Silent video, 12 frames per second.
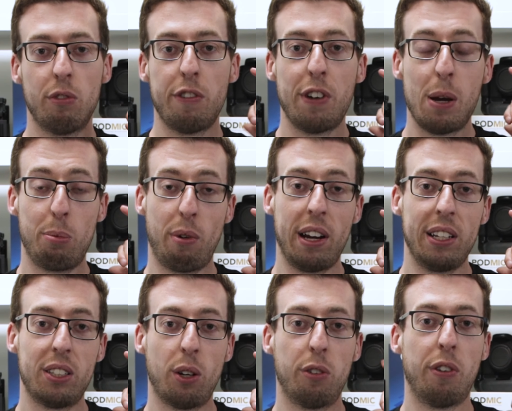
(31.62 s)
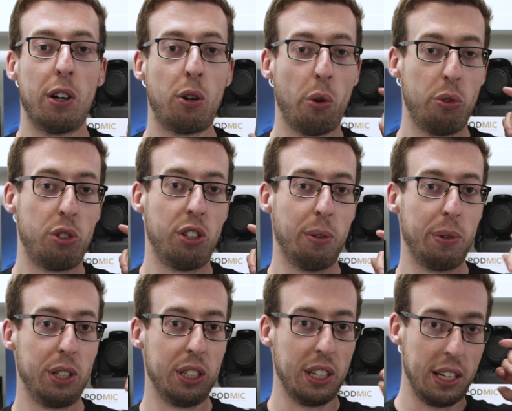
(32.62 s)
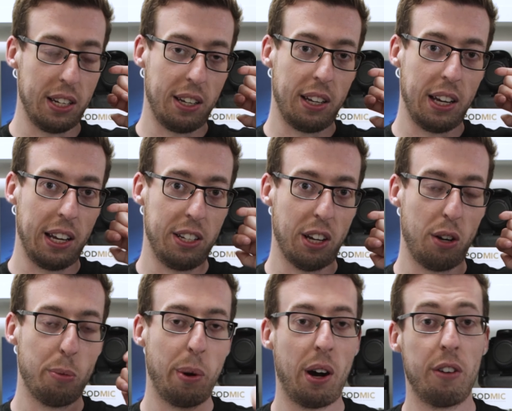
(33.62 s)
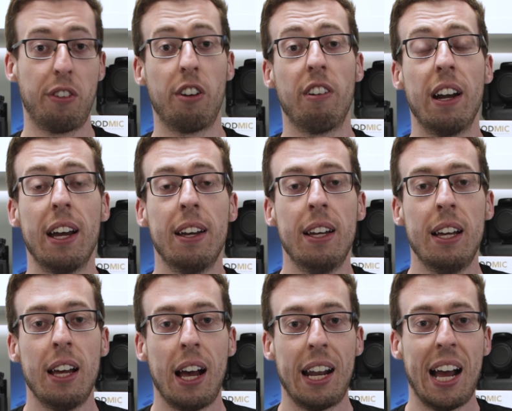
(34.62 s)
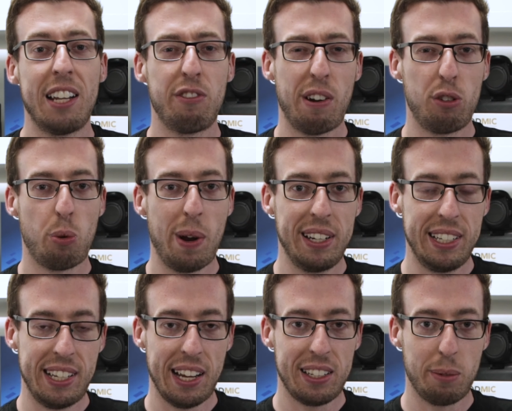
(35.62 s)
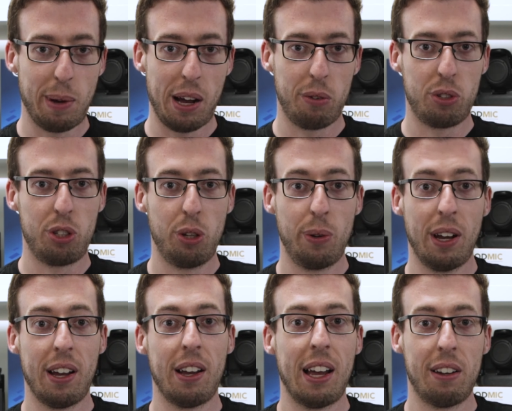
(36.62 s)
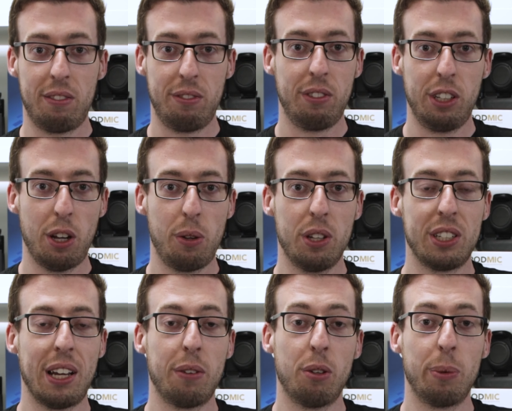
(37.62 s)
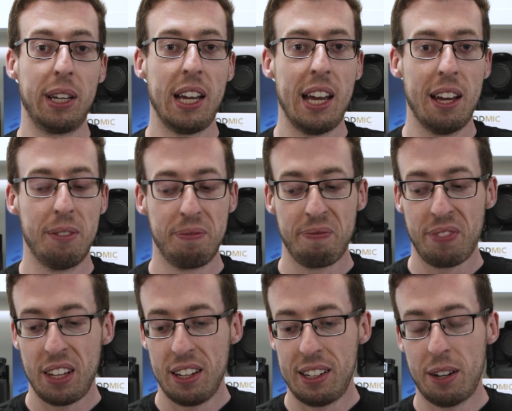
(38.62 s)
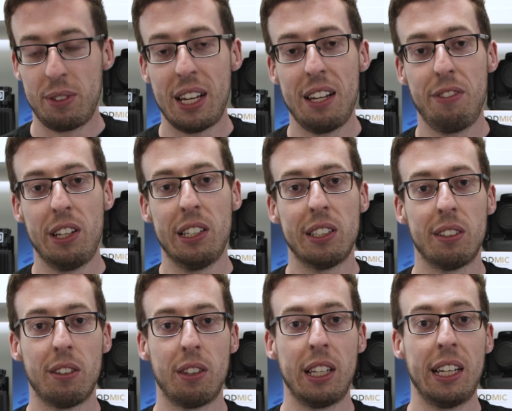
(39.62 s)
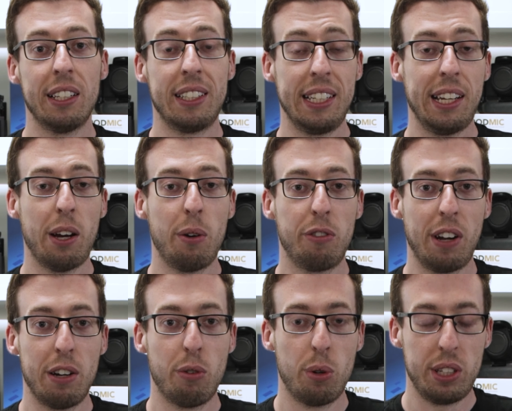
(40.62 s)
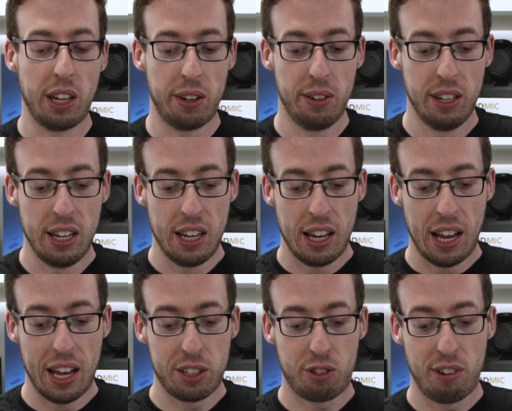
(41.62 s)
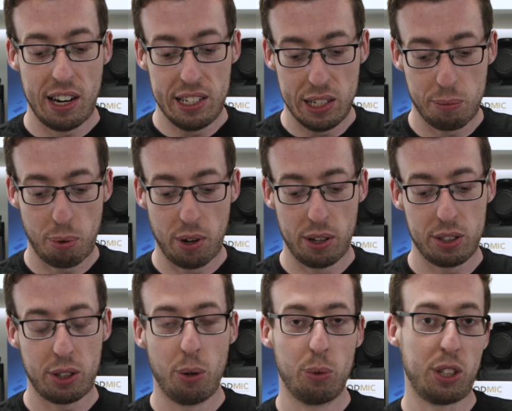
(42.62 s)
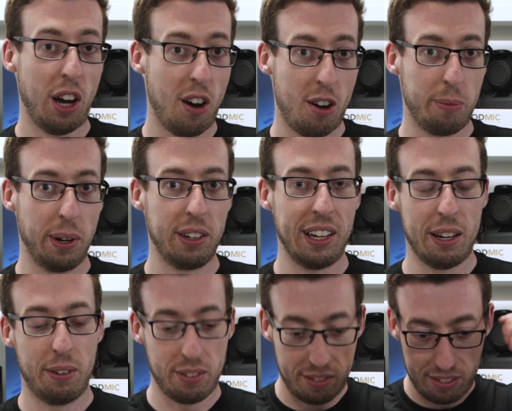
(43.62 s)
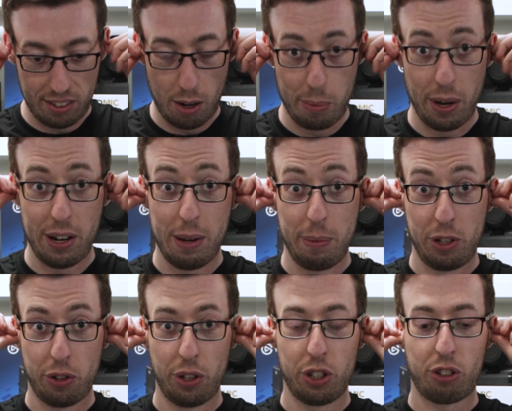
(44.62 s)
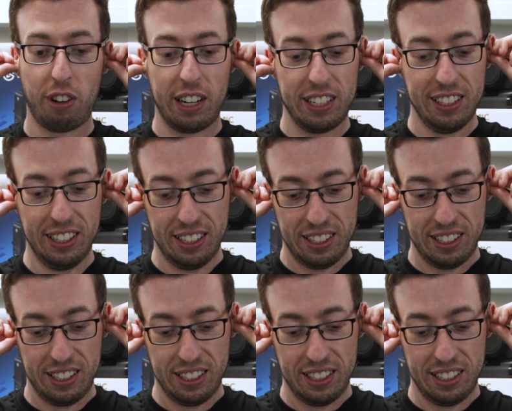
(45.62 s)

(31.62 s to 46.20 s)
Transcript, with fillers: reverberates off our concha, which is an internal part of our ear, and adds around 20 decibels to you know the sound that we hear. Now Davies, the CEO of Flare Audio, has created a product called Calmer. Now I'll put an image on the screen.